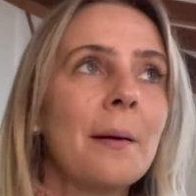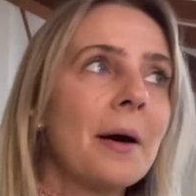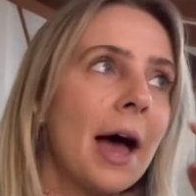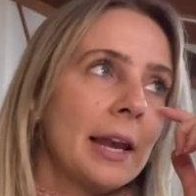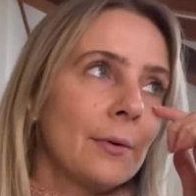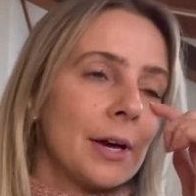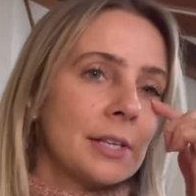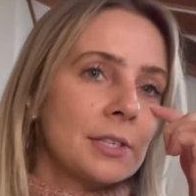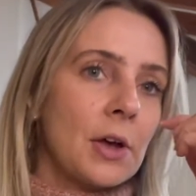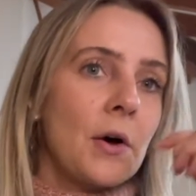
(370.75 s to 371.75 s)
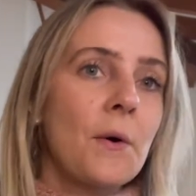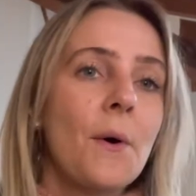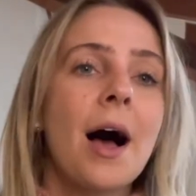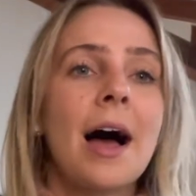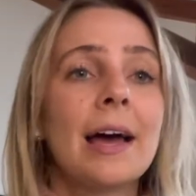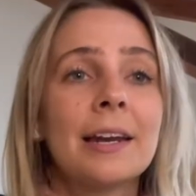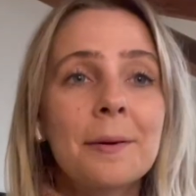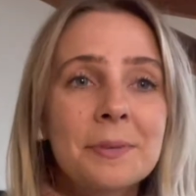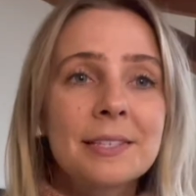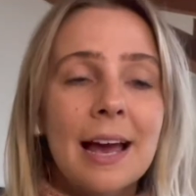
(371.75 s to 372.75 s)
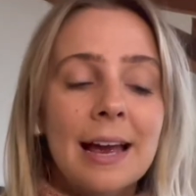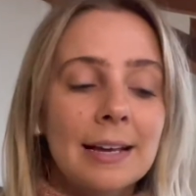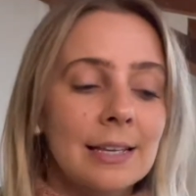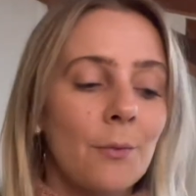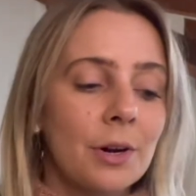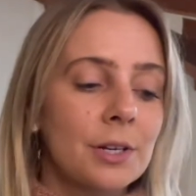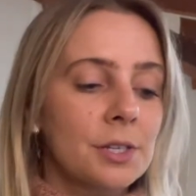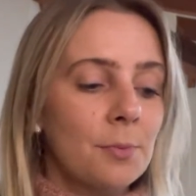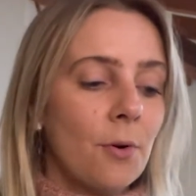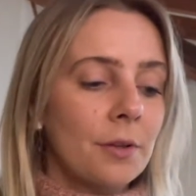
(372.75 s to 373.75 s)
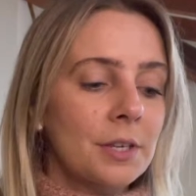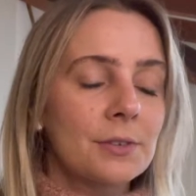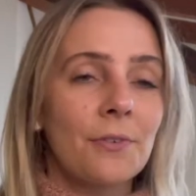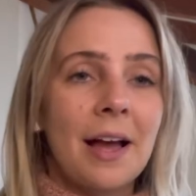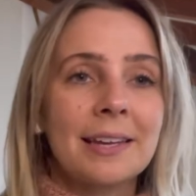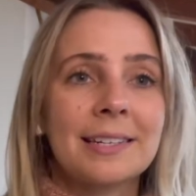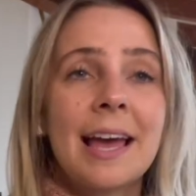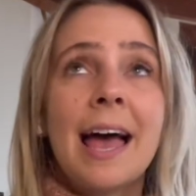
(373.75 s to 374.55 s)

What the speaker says: But anyway, so I ended up staying because I wanted to support this friend.